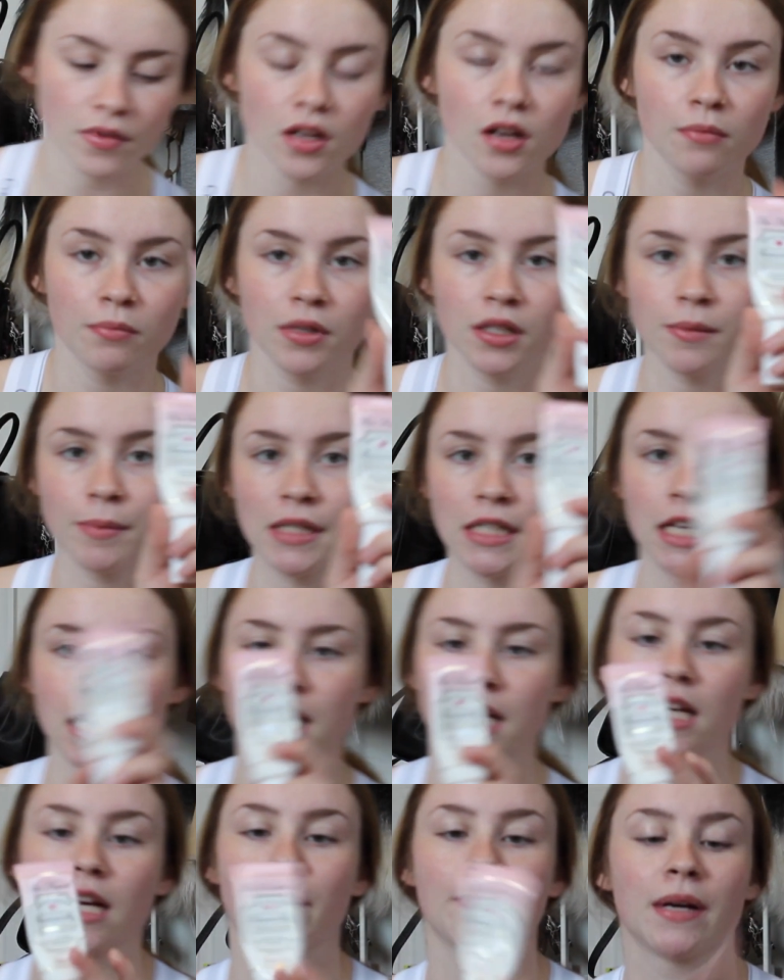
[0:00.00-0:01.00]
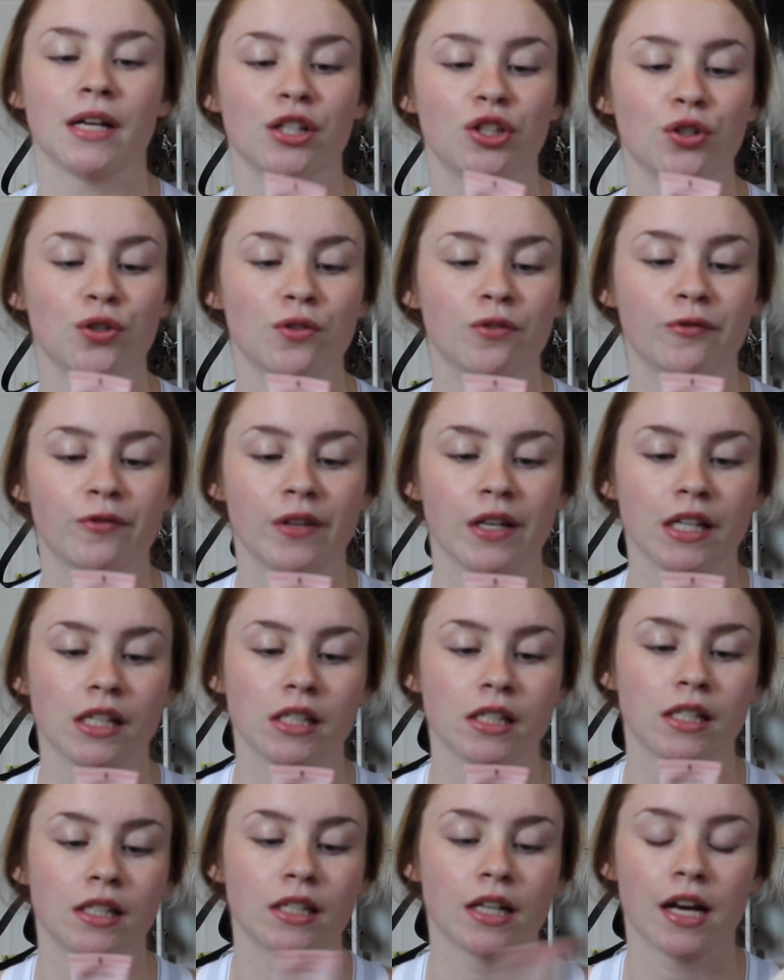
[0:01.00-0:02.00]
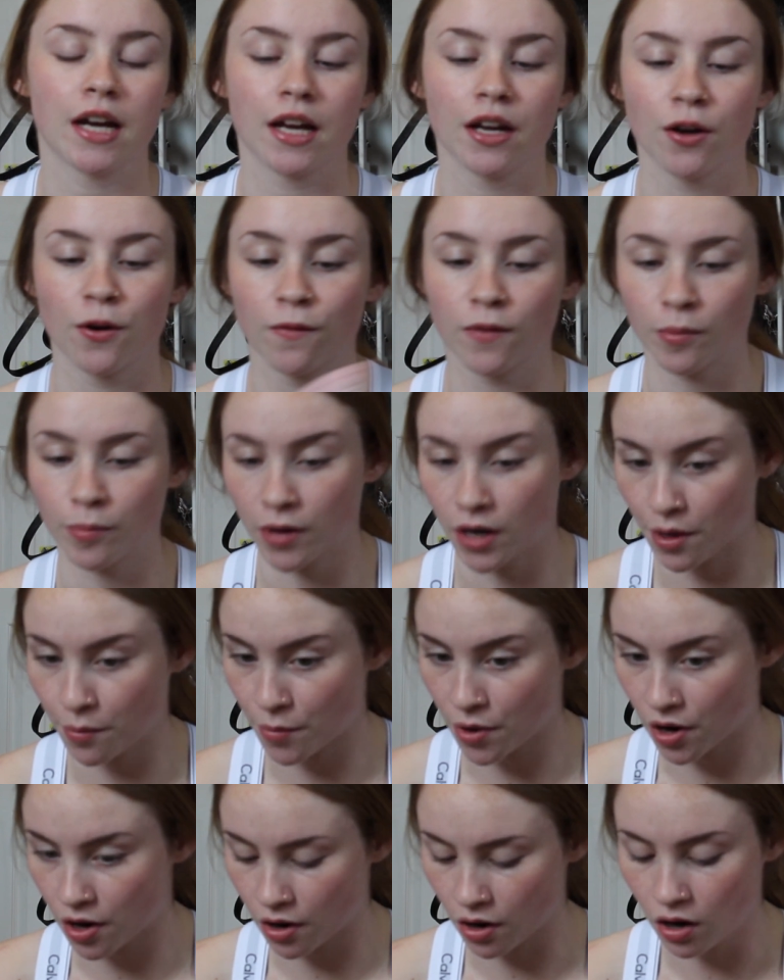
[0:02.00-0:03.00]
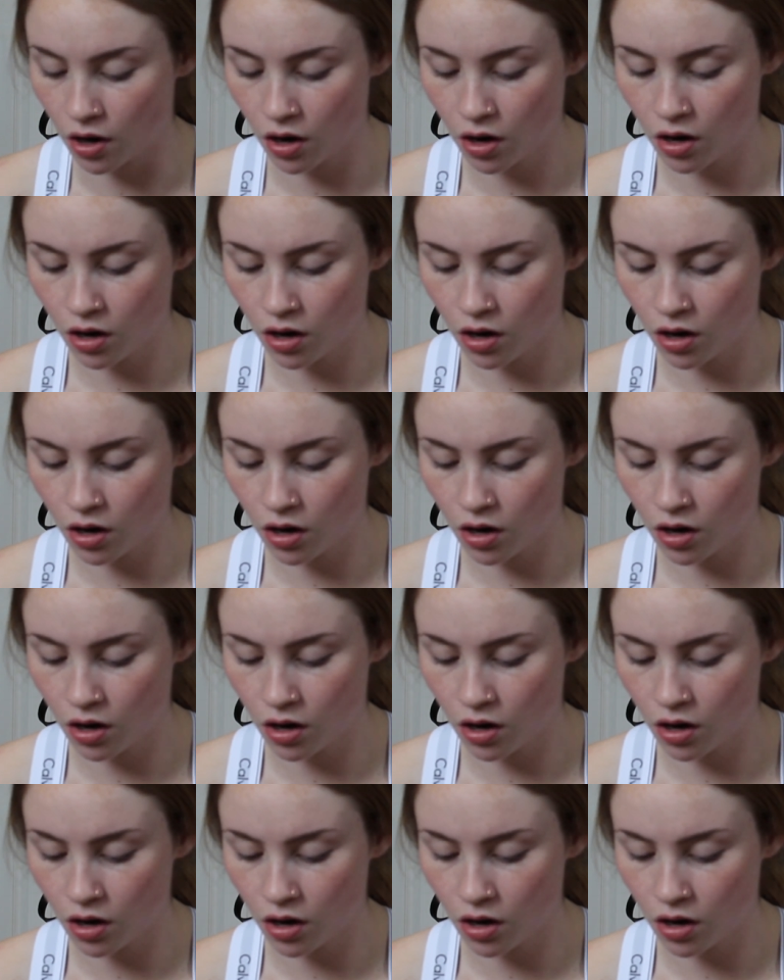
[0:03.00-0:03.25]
I'm going to be taking my Too Faced Hangover Primer